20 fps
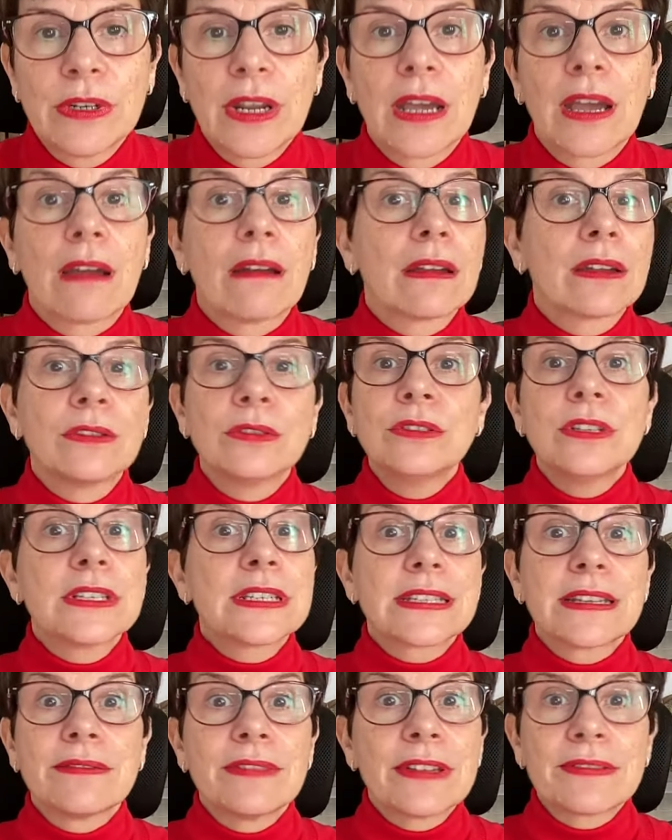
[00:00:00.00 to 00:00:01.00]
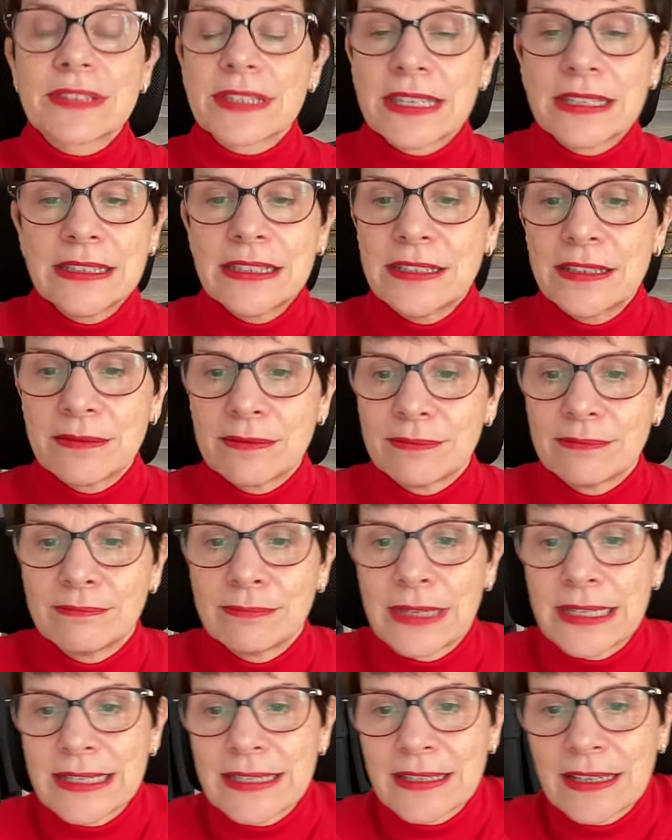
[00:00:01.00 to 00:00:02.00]
I couldn't have I've said it
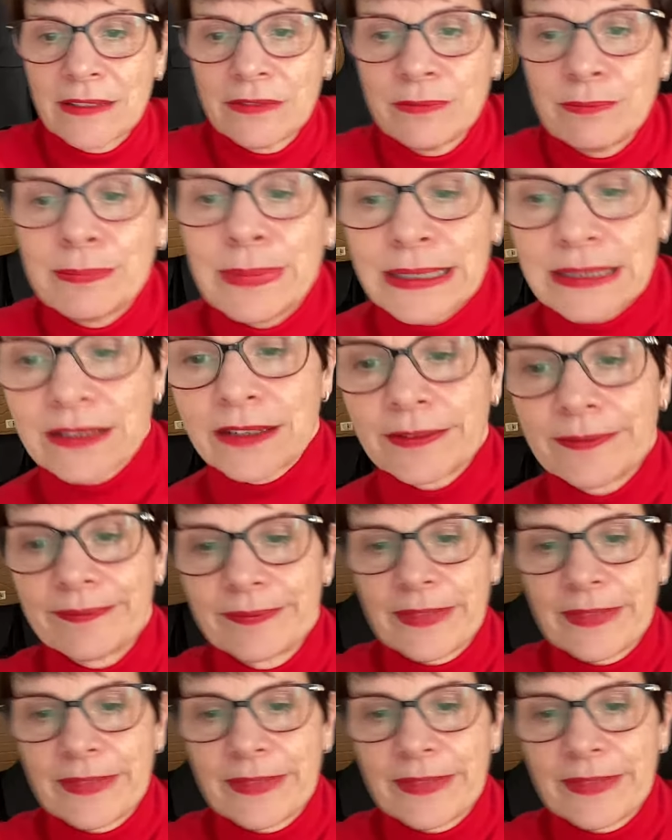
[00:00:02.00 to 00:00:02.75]
myself better.